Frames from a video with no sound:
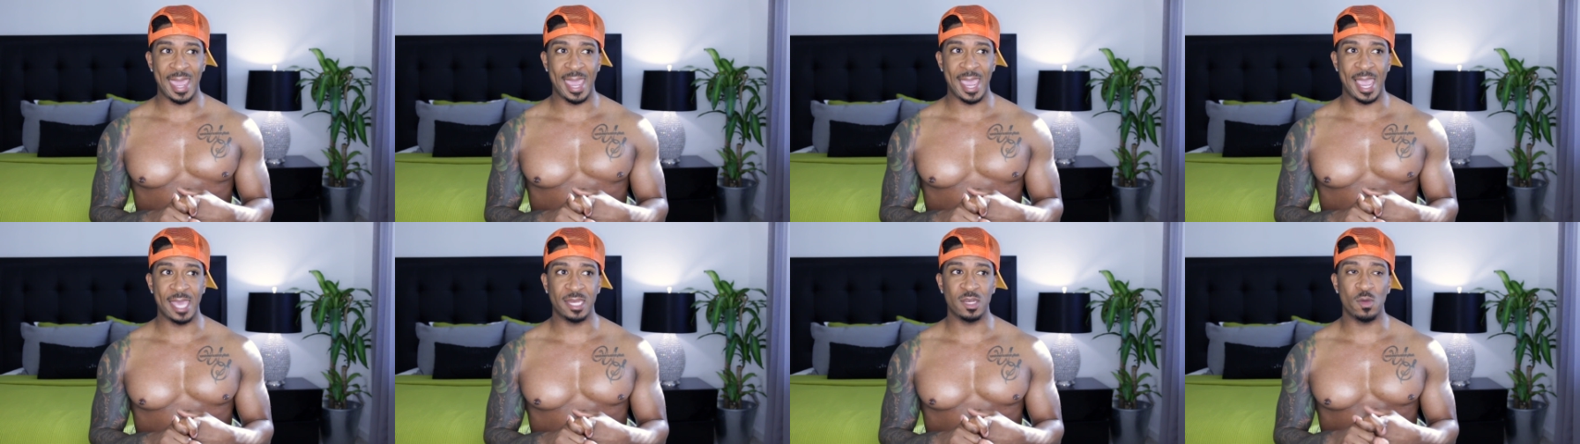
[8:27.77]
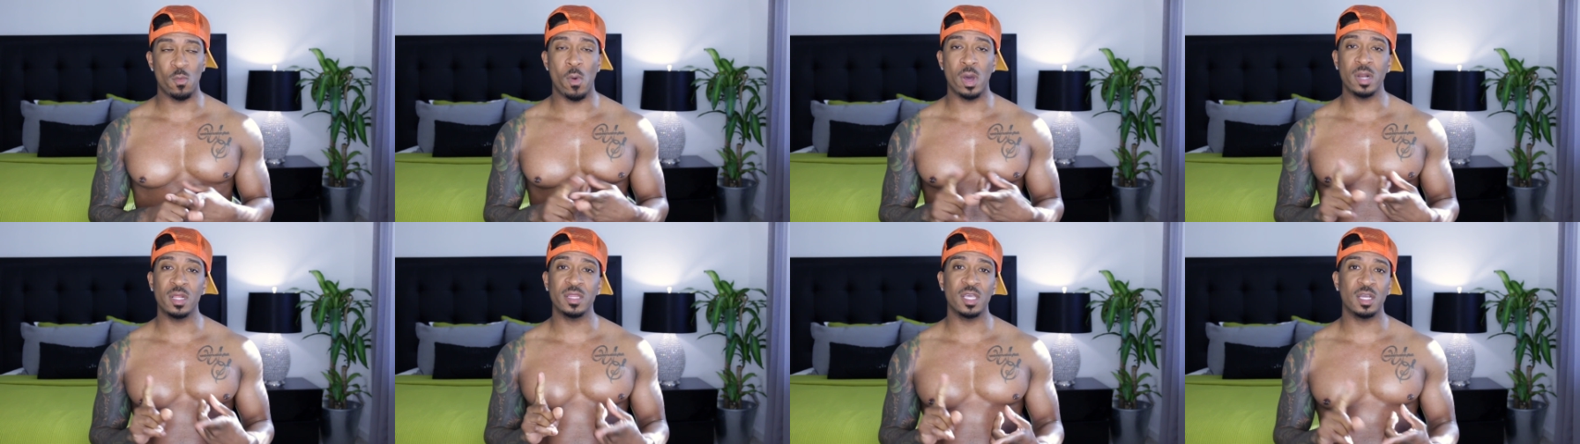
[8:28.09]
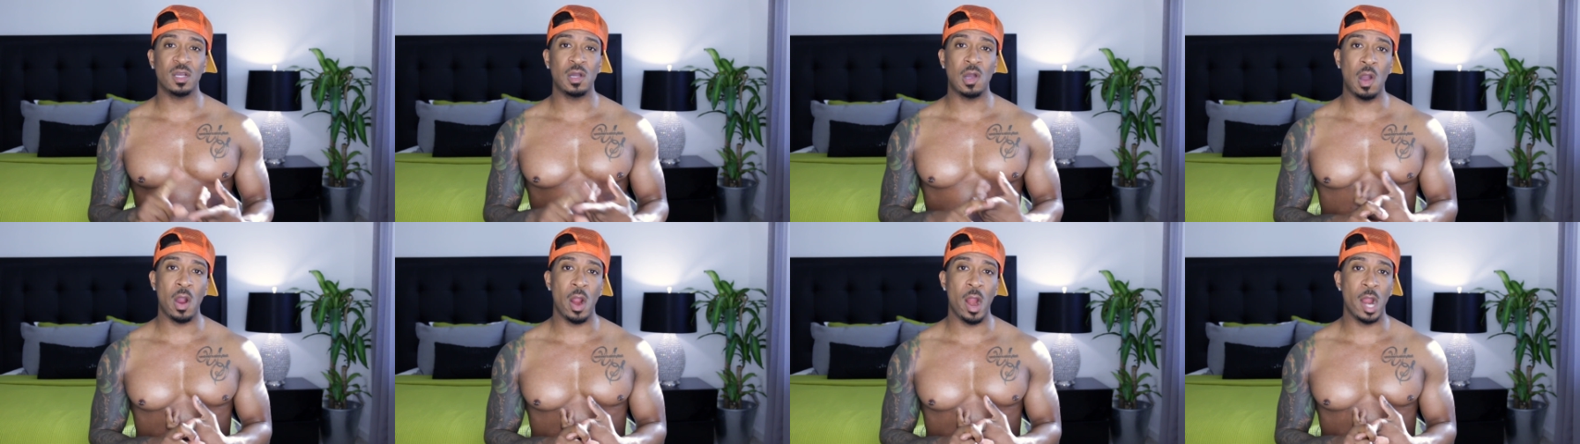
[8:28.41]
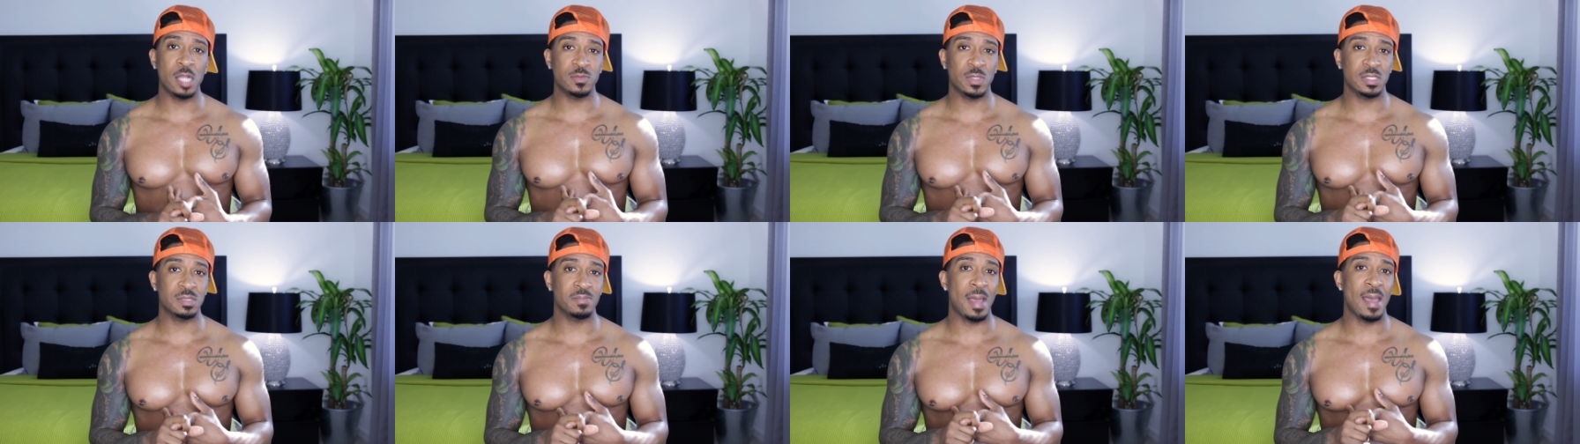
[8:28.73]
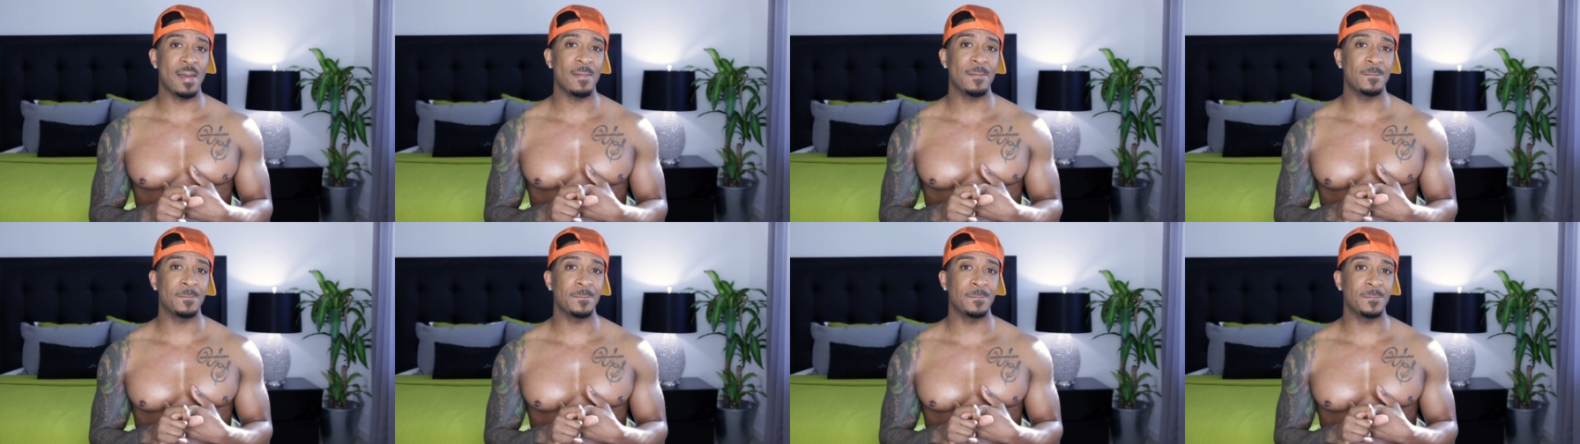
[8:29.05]
and one of the cards was
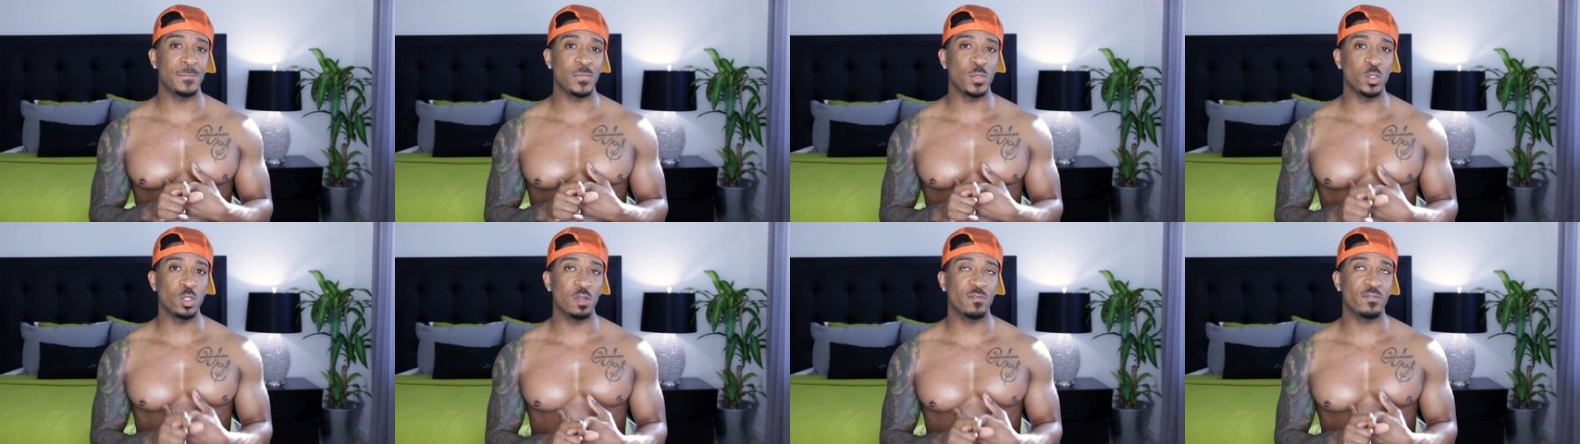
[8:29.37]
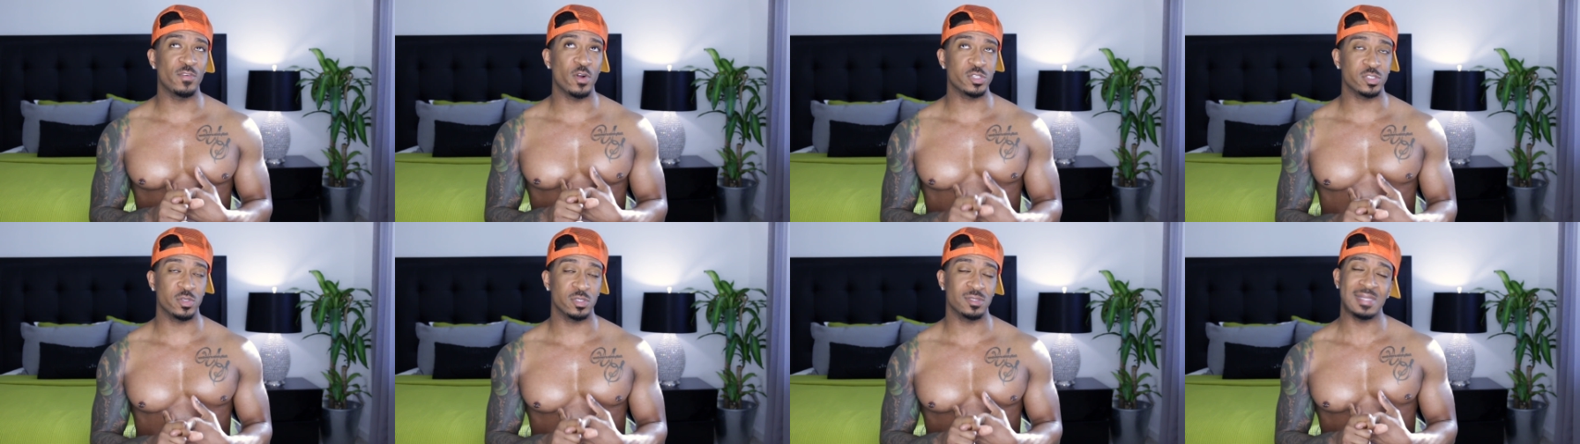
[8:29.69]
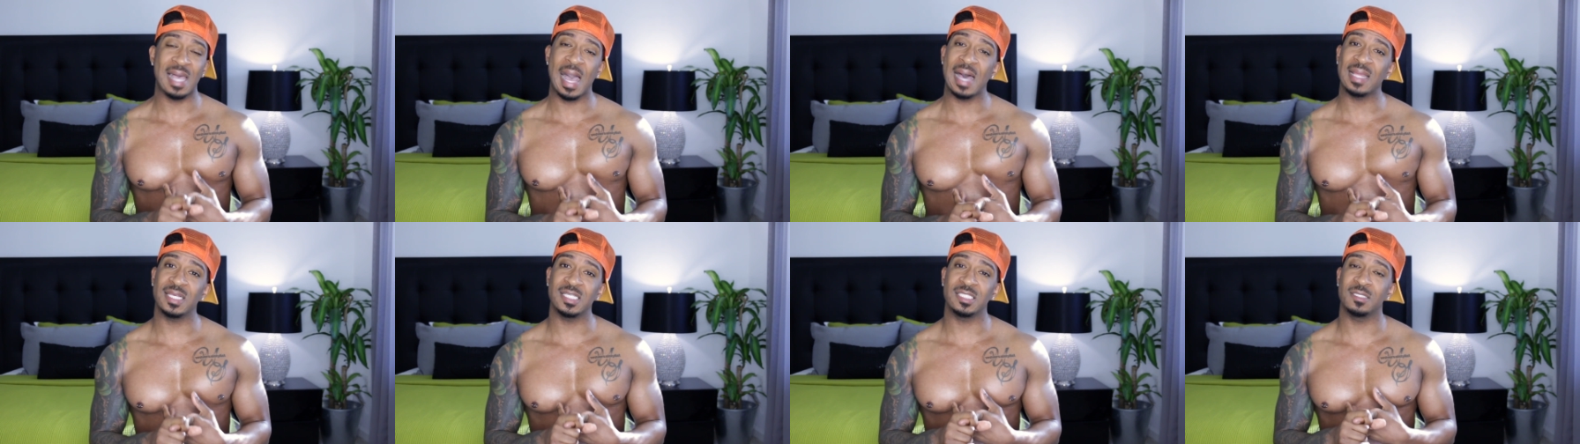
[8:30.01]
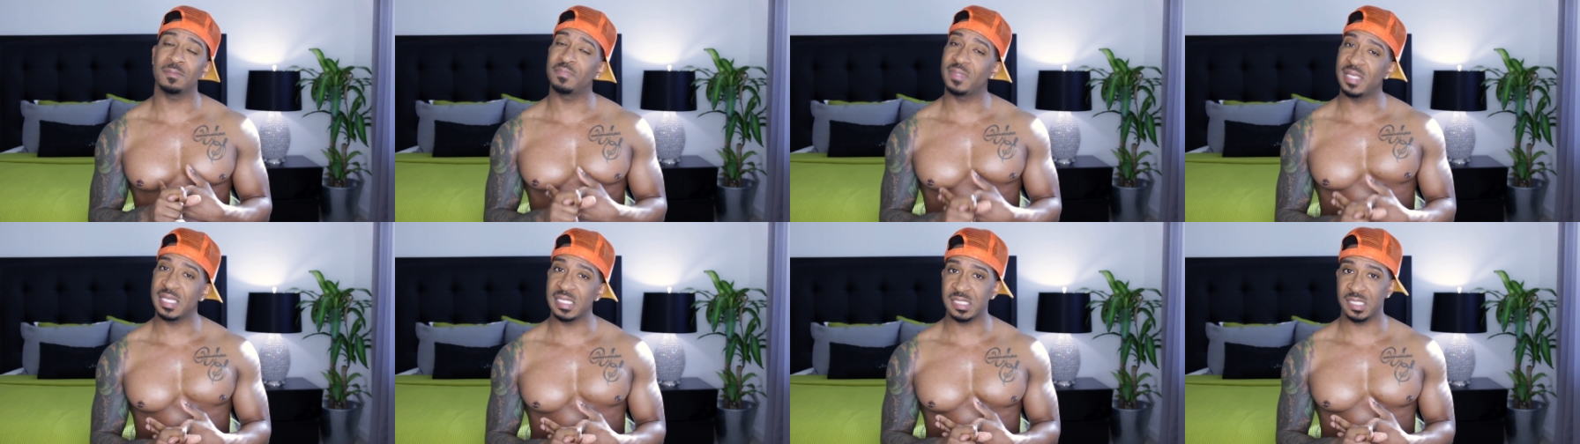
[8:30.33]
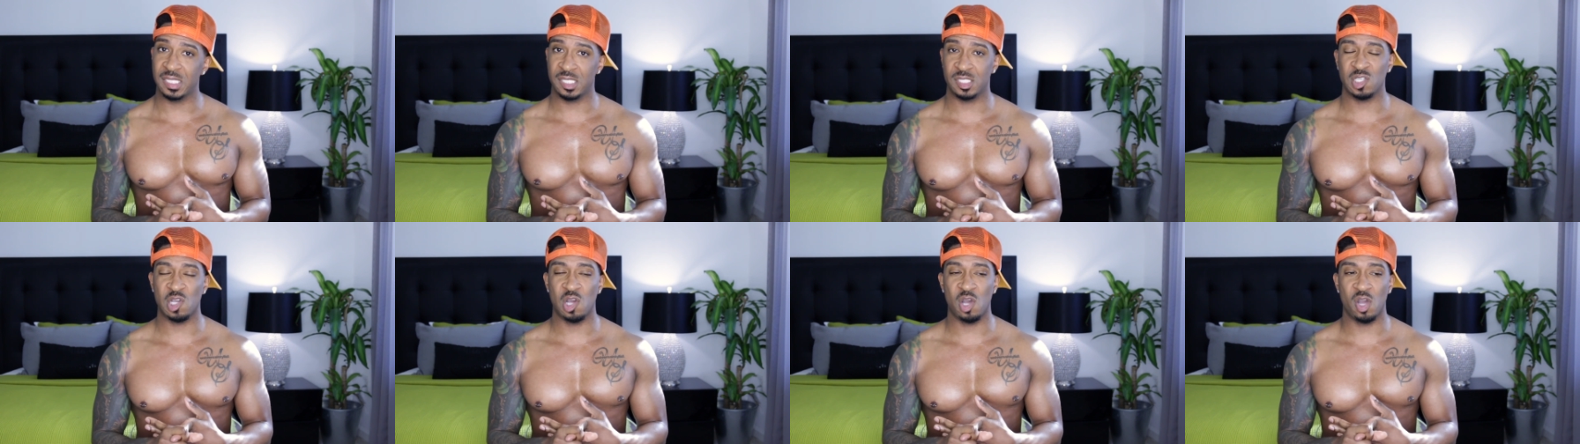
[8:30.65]
my Universal Stylist
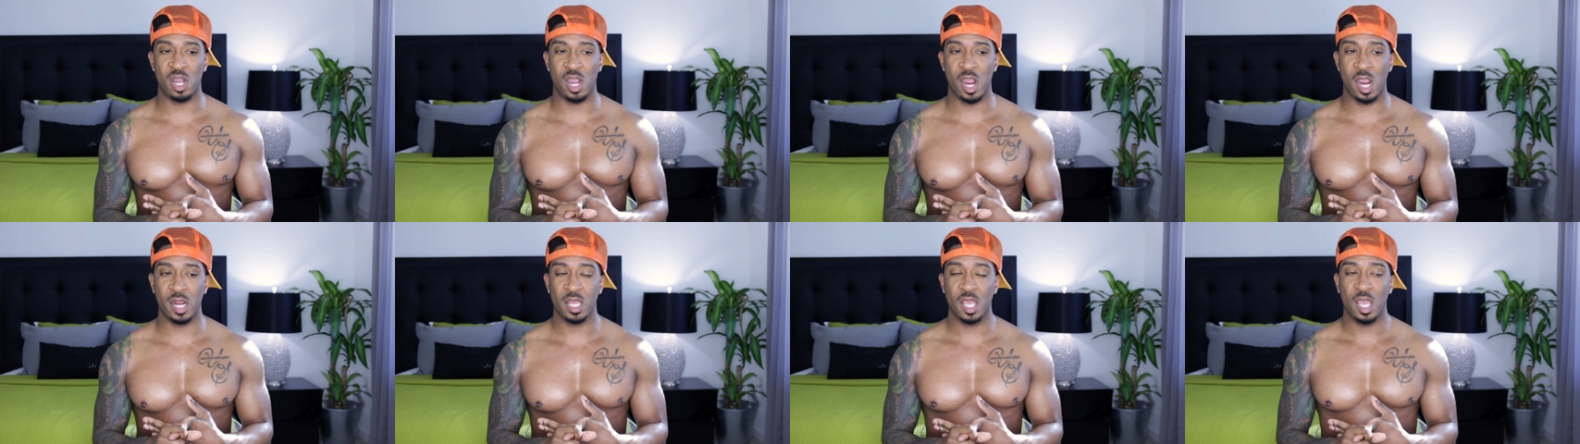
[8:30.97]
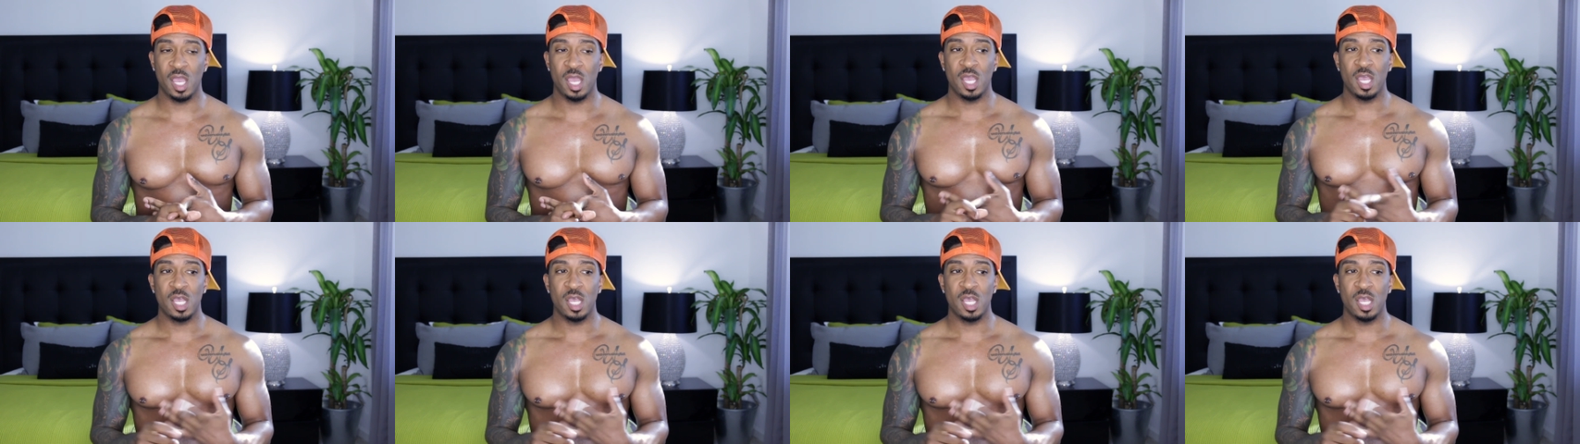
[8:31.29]
business card.